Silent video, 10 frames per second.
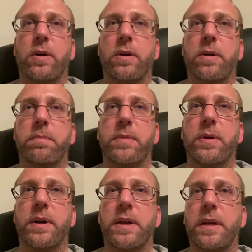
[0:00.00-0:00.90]
herd
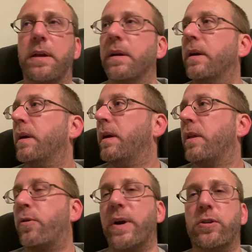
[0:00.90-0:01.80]
immunity
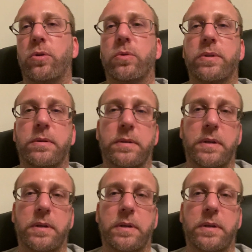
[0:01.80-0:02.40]
threshold,